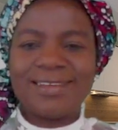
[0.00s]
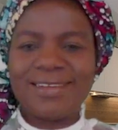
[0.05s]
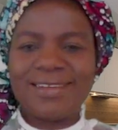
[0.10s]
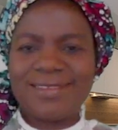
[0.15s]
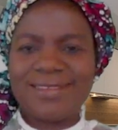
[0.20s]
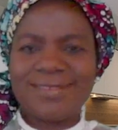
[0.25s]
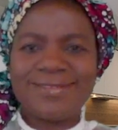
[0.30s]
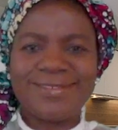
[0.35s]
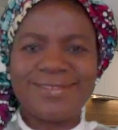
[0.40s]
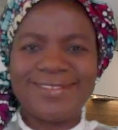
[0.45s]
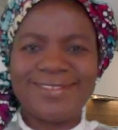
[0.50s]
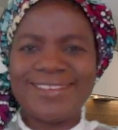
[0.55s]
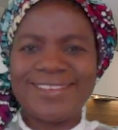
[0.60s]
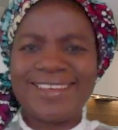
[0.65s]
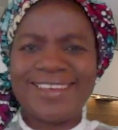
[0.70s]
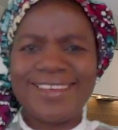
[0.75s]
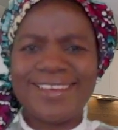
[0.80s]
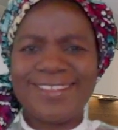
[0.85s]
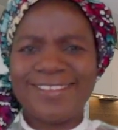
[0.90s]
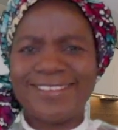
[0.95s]
Let's roll
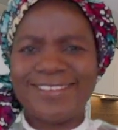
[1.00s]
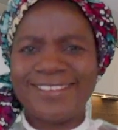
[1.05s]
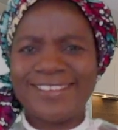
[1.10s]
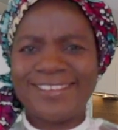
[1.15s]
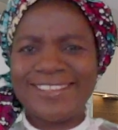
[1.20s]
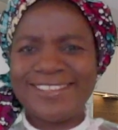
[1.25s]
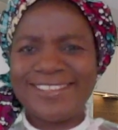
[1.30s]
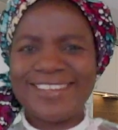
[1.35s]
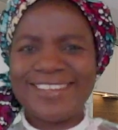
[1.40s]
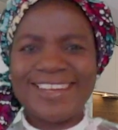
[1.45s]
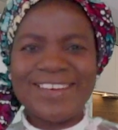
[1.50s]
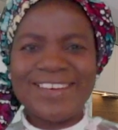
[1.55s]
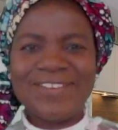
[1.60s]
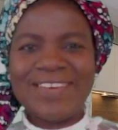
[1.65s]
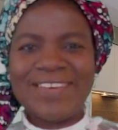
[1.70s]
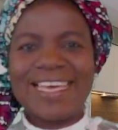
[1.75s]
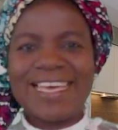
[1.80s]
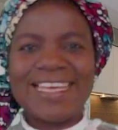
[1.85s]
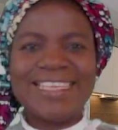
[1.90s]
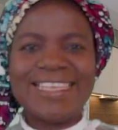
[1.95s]
together so that we
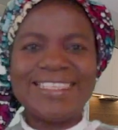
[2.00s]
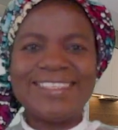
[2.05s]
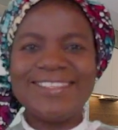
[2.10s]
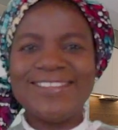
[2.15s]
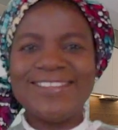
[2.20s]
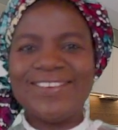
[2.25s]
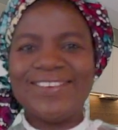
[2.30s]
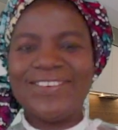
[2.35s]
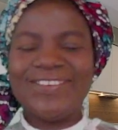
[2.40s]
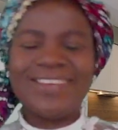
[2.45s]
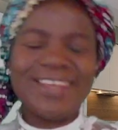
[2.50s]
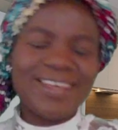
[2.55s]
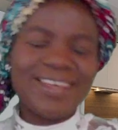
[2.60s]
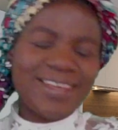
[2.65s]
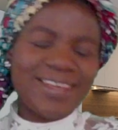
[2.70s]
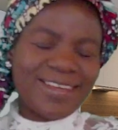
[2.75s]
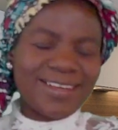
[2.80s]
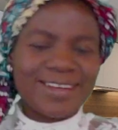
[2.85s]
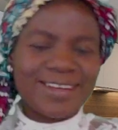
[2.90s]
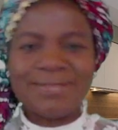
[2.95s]
can, you know,
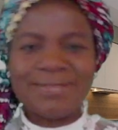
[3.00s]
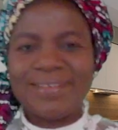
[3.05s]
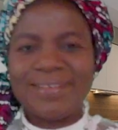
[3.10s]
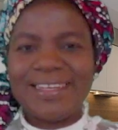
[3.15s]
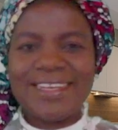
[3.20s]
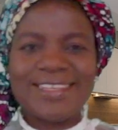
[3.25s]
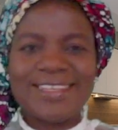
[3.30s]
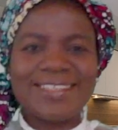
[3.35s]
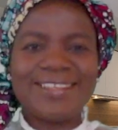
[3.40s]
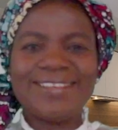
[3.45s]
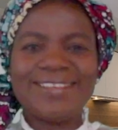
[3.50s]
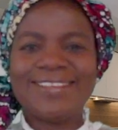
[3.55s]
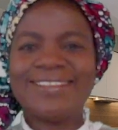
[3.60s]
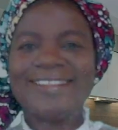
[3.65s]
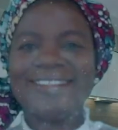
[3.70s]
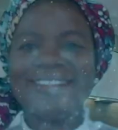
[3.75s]
come on, let's do it.